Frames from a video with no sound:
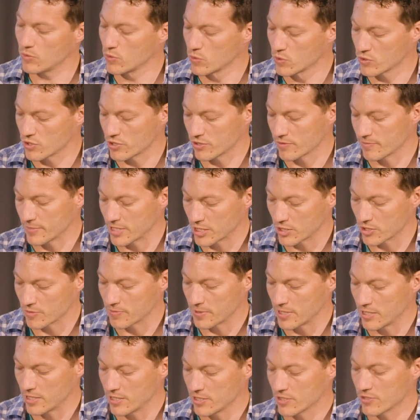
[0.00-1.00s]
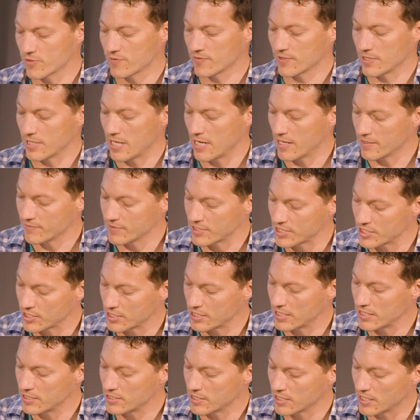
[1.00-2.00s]
awesome experience for the
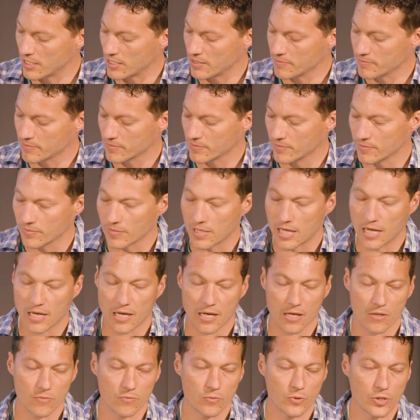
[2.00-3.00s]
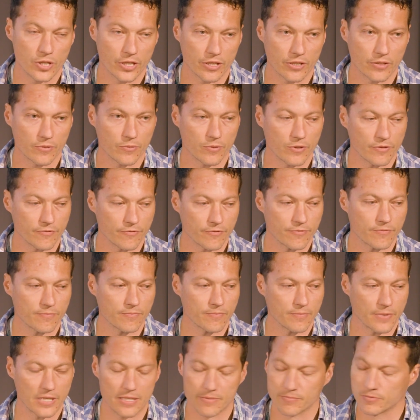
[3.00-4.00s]
RVC team, working with
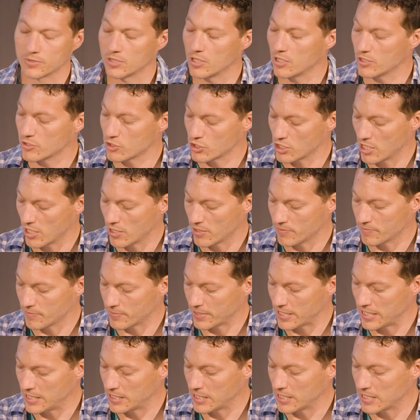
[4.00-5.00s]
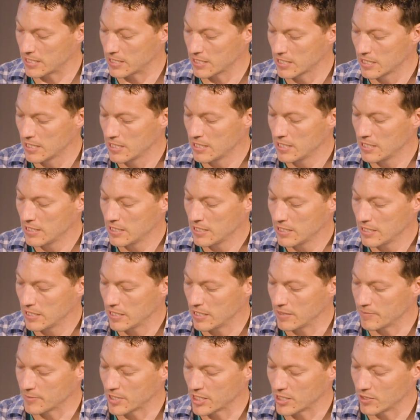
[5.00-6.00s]
people like Joe and Penny,
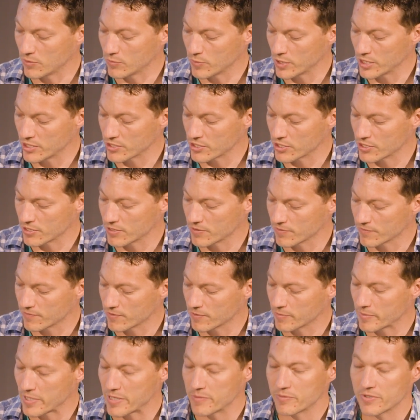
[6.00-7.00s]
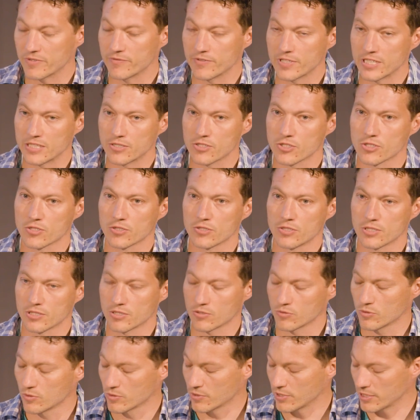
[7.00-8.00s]
Emma and Winston from EpiVets, who
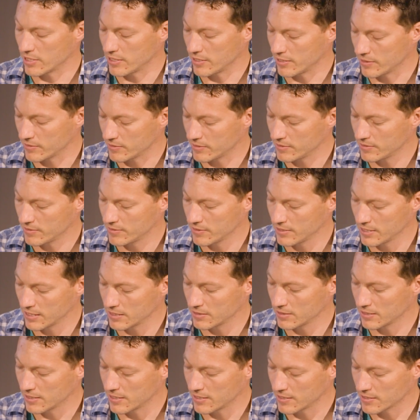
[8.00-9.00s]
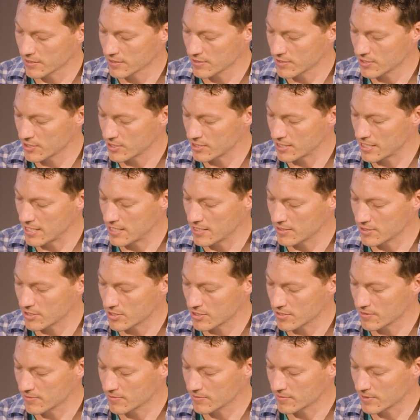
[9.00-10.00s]
did all the niggly
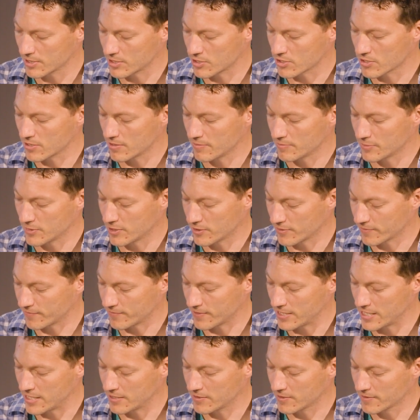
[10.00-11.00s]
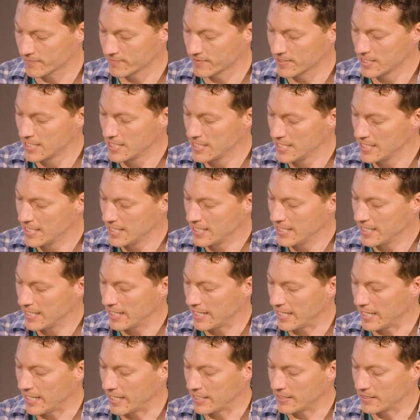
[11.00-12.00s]
stats, which I'm not a fan of,
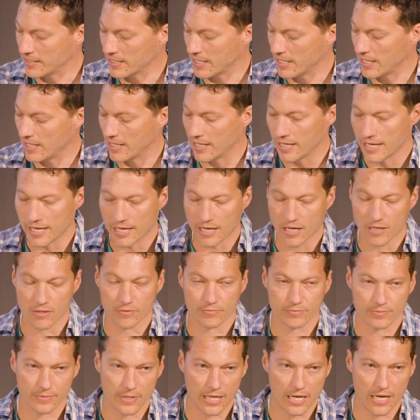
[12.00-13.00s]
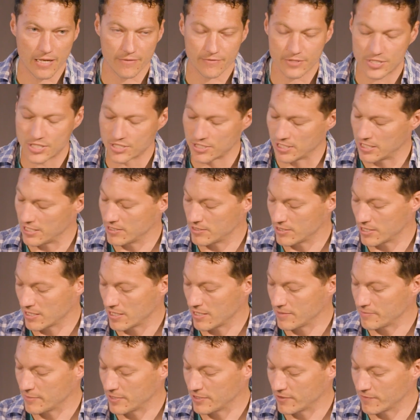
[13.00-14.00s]
and our RVC
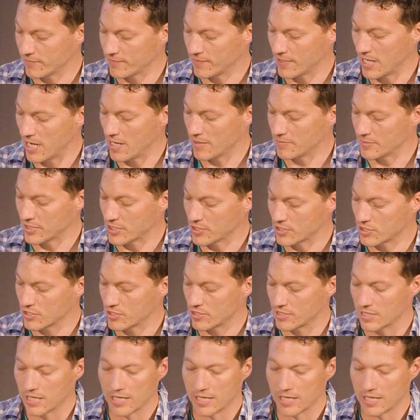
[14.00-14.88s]
team and the farmers,